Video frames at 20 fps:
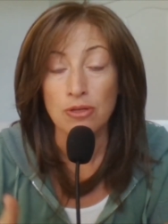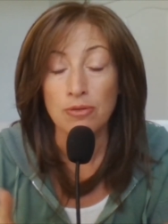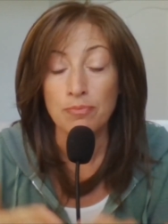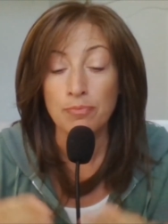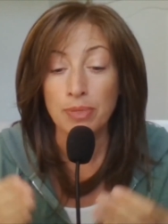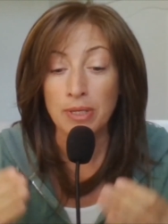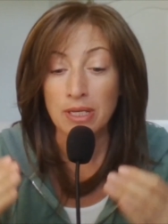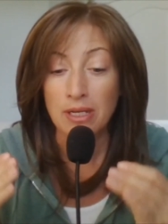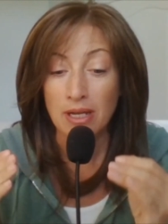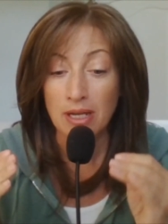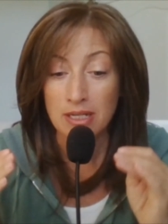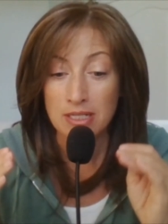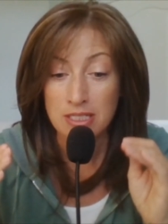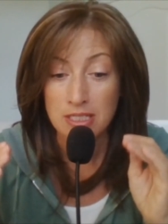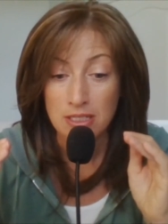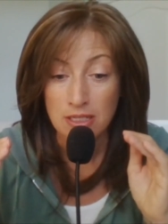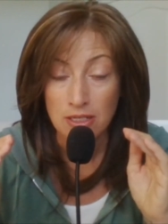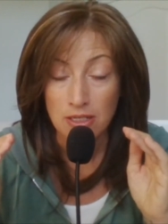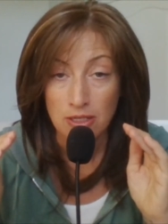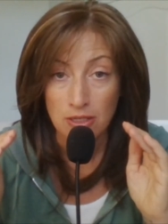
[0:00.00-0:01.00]
Because
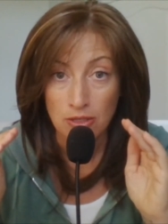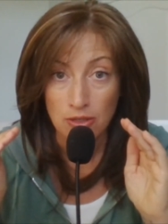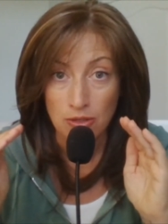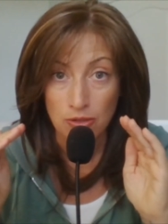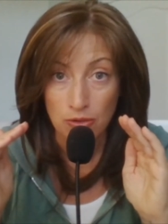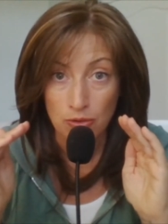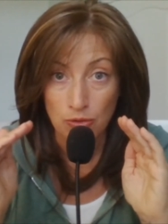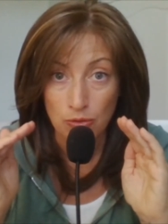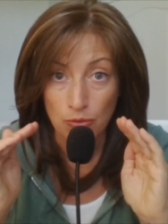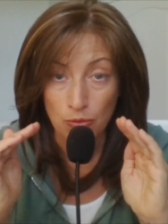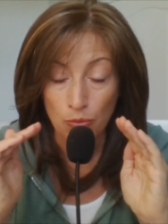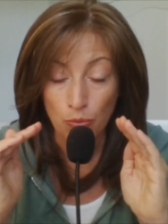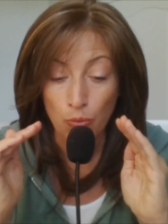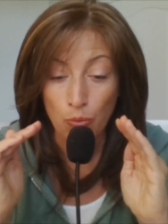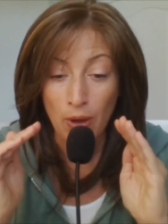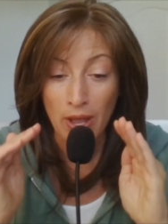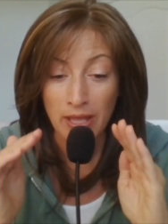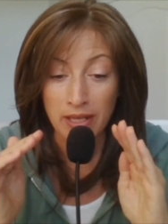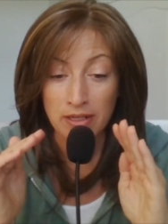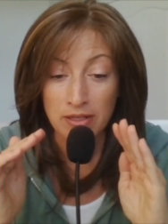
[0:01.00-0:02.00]

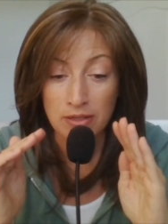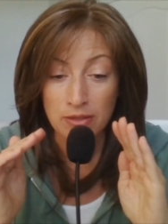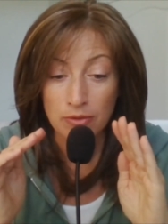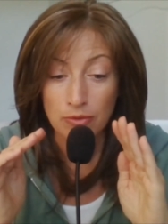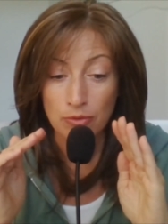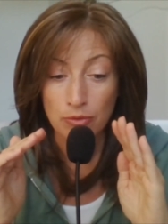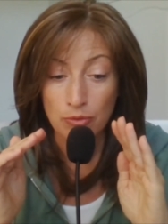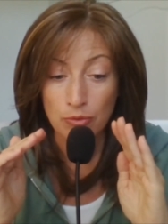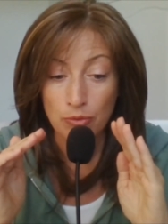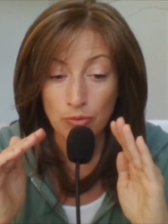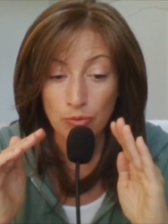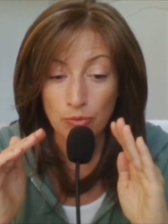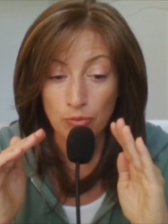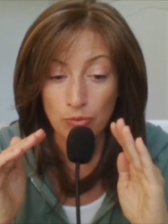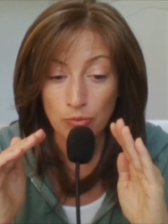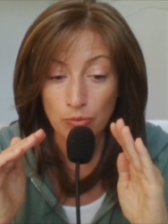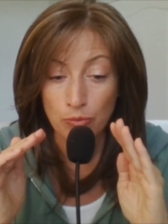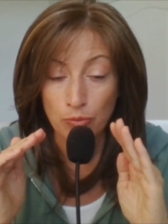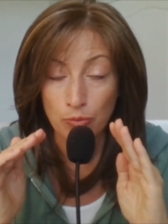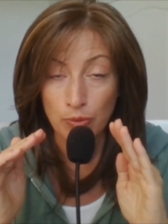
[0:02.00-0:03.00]
when
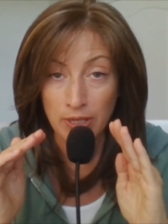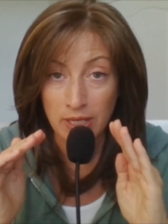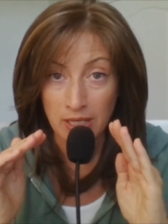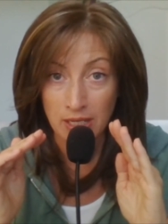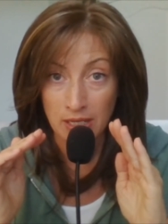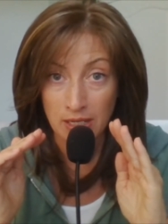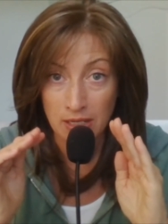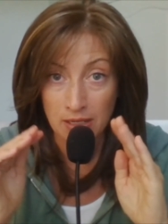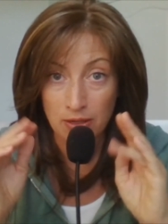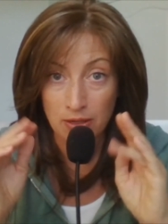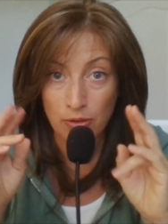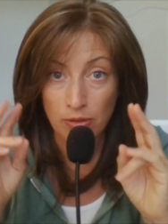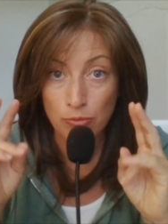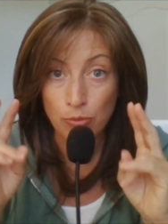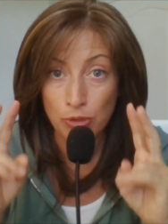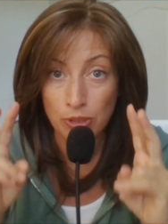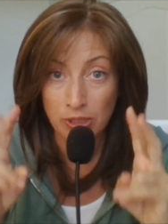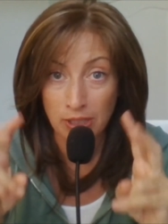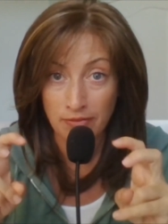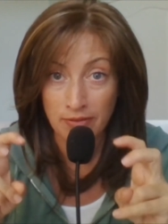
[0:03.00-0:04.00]
we
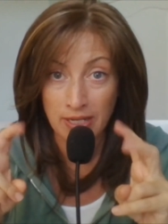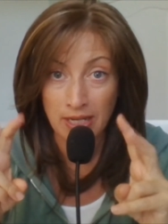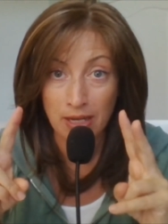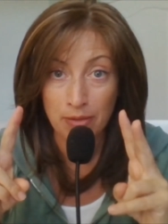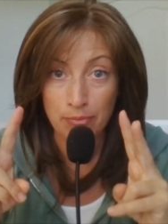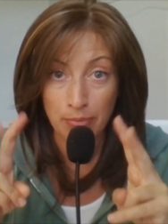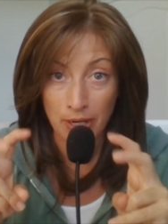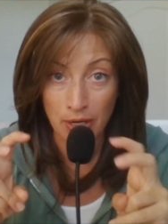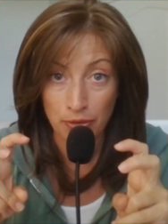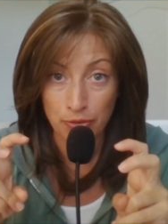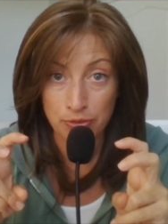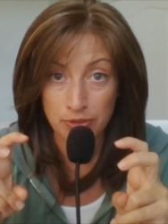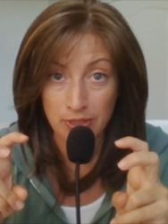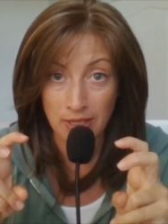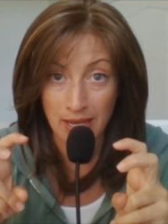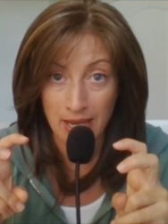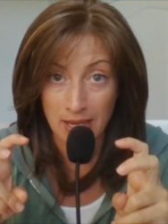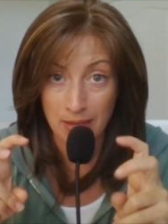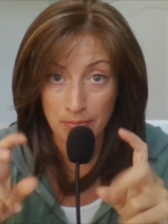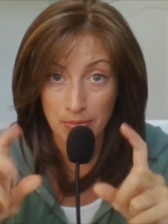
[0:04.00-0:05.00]
were living on borrowed
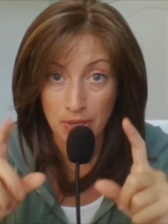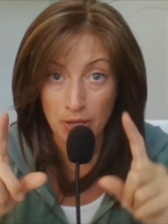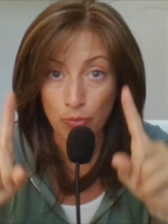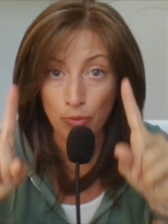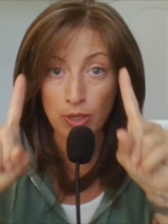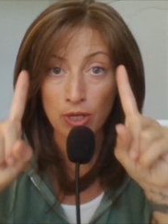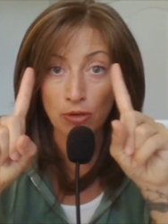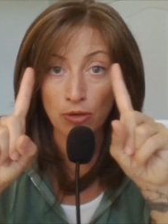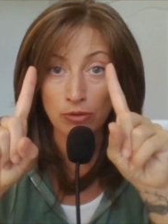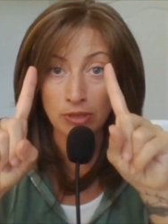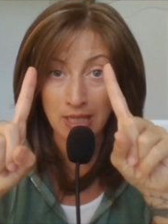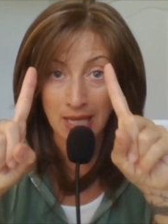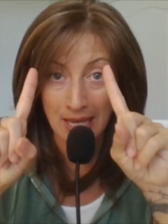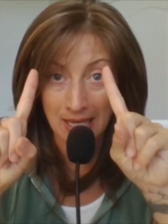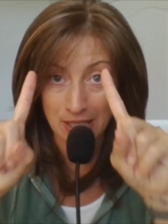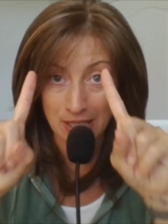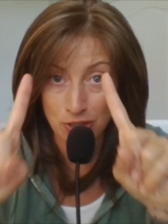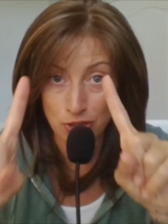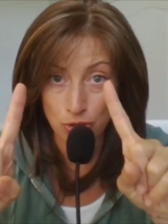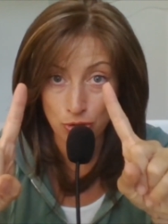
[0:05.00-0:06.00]
time, we only
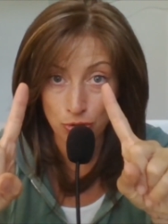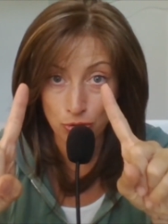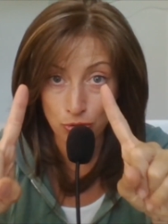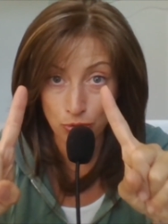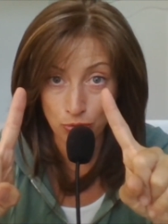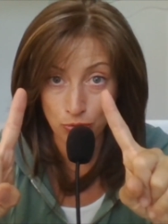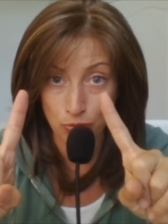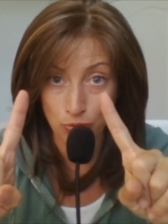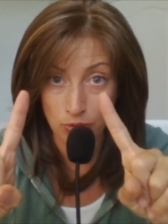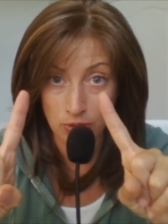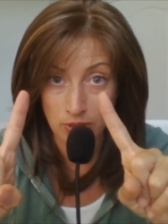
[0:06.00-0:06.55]
had two.